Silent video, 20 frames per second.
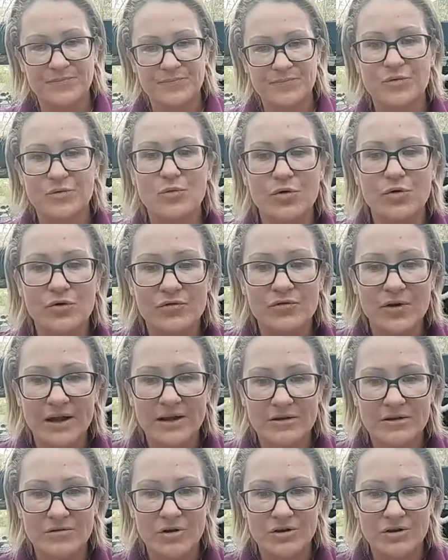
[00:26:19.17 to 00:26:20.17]
move right
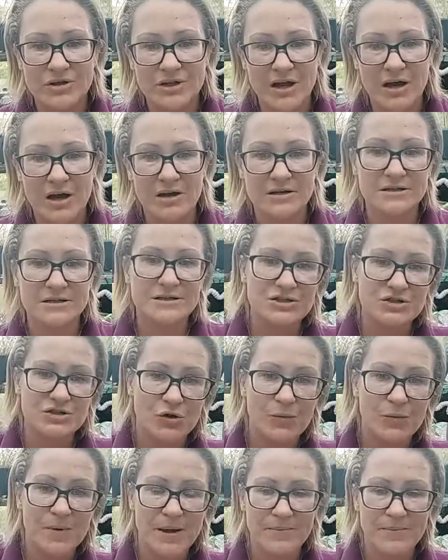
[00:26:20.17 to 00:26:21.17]
around the garden and
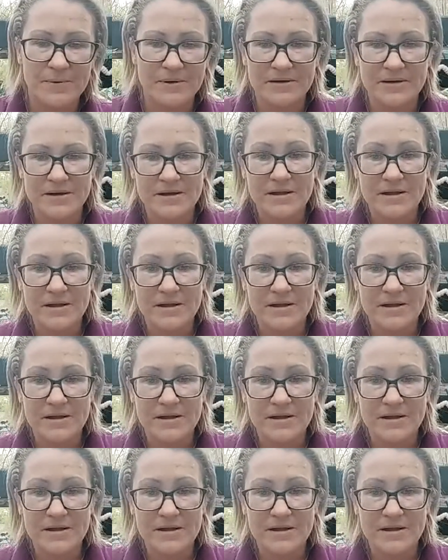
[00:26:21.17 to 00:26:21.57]
show people